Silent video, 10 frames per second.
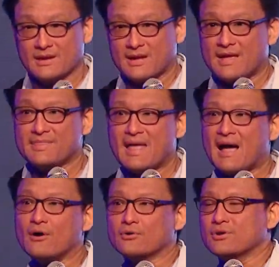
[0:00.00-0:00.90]
and
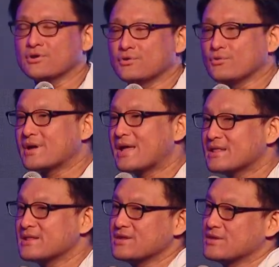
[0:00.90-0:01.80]
now you
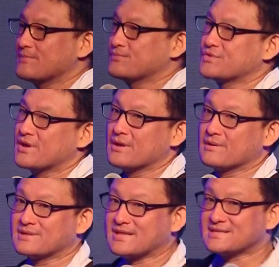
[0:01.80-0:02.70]
can
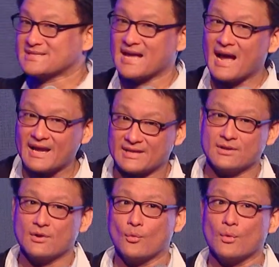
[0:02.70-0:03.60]
decide
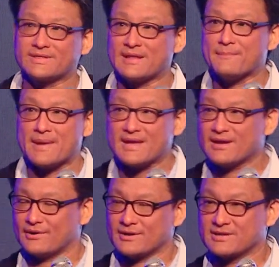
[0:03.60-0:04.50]
what the main
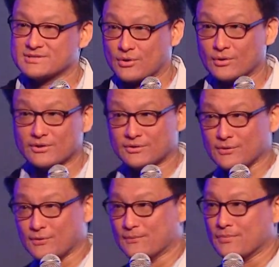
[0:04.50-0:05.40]
character is going to
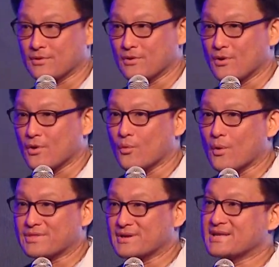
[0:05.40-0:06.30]
do,
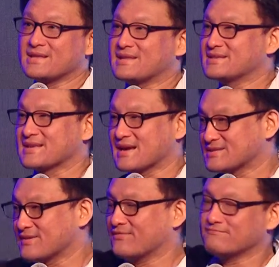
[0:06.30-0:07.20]
whether he decides
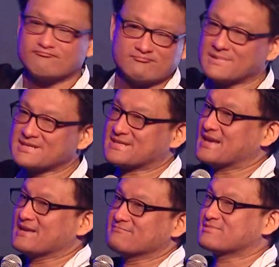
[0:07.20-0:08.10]
to, let's
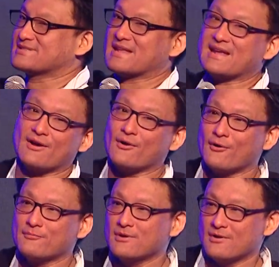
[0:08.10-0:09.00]
say, stay at
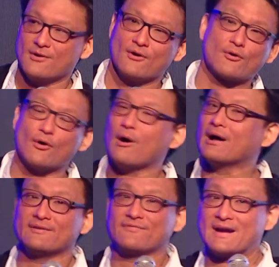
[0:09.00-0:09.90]
home or go out
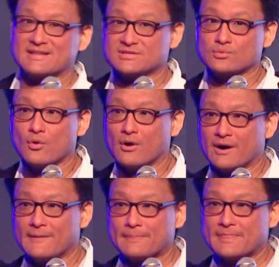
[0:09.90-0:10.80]
and fight this war.
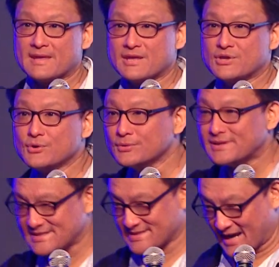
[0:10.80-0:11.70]
You
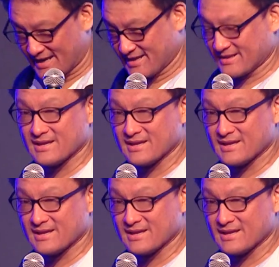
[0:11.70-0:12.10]
decided.